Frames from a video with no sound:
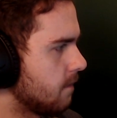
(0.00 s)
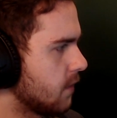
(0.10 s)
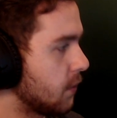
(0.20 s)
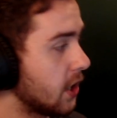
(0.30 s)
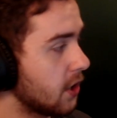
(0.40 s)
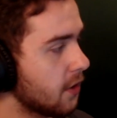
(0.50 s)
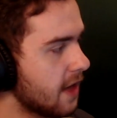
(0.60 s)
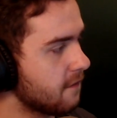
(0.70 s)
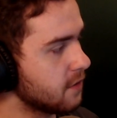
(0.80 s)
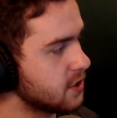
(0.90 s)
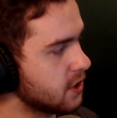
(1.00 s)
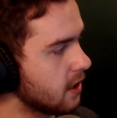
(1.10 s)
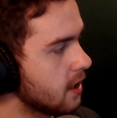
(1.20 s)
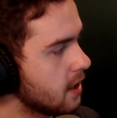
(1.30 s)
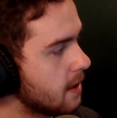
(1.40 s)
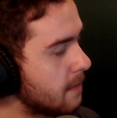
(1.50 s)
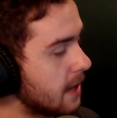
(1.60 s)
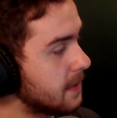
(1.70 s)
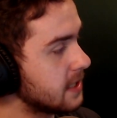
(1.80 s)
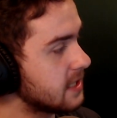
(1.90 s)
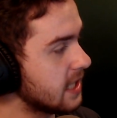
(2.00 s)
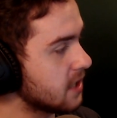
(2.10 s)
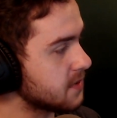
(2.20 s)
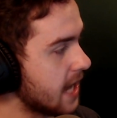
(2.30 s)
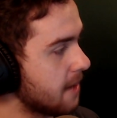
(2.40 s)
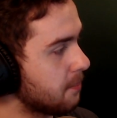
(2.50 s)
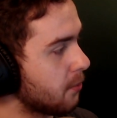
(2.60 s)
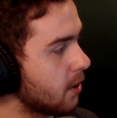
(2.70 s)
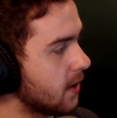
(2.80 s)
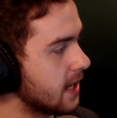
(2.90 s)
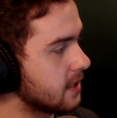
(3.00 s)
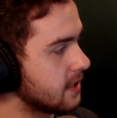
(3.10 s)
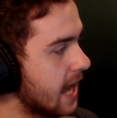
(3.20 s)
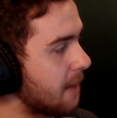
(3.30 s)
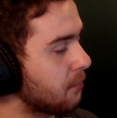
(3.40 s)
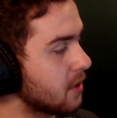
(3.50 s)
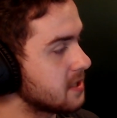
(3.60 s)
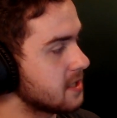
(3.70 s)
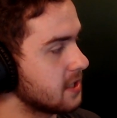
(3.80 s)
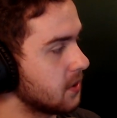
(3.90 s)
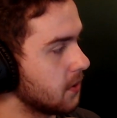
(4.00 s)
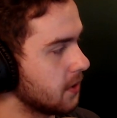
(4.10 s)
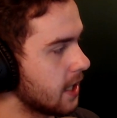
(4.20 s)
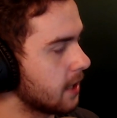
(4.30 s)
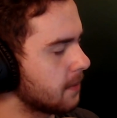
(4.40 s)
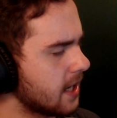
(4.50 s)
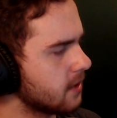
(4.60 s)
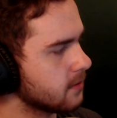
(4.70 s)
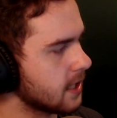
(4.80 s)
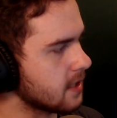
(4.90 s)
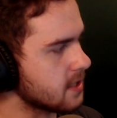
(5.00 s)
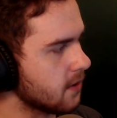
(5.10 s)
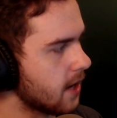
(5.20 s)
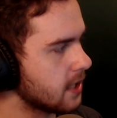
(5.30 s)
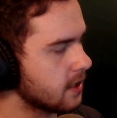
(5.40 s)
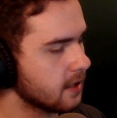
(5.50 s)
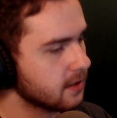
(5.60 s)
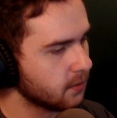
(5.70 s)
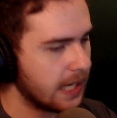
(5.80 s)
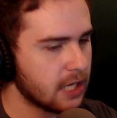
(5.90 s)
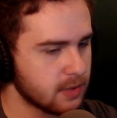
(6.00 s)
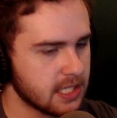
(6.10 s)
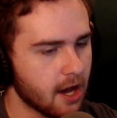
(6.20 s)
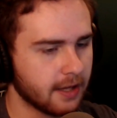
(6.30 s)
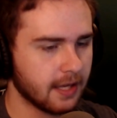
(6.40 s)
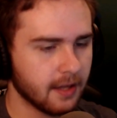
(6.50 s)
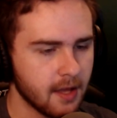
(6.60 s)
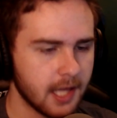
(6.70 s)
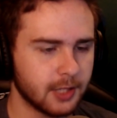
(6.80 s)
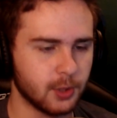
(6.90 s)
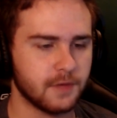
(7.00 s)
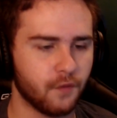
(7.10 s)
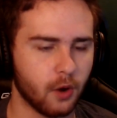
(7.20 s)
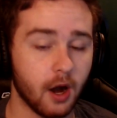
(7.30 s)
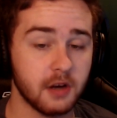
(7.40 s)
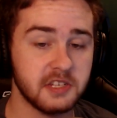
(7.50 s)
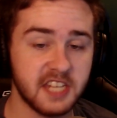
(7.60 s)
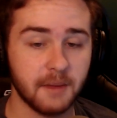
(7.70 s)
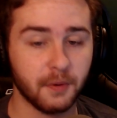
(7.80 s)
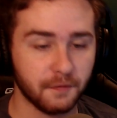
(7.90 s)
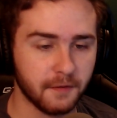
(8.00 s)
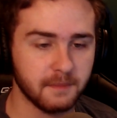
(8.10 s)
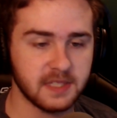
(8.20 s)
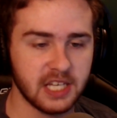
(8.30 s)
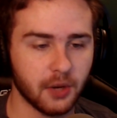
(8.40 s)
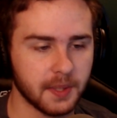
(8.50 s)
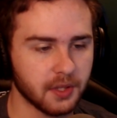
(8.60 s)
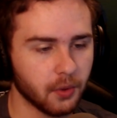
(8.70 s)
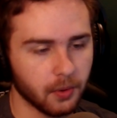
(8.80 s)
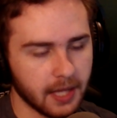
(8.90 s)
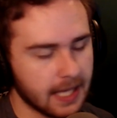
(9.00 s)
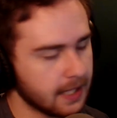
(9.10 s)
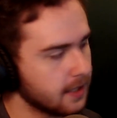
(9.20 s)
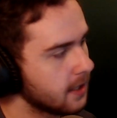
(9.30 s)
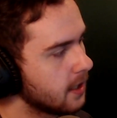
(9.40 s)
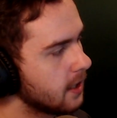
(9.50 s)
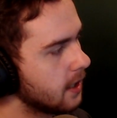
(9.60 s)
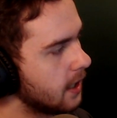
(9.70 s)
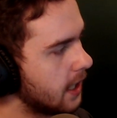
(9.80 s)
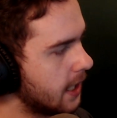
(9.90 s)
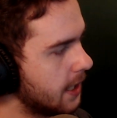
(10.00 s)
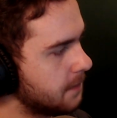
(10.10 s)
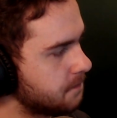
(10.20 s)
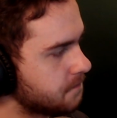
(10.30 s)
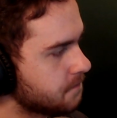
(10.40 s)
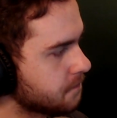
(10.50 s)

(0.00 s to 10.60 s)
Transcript: we don't know that for sure. Maybe Dio's Emperor and Empress is the old lady, but I don't think so. The way he was talking, those 4 are separate from Dio and the old lady. But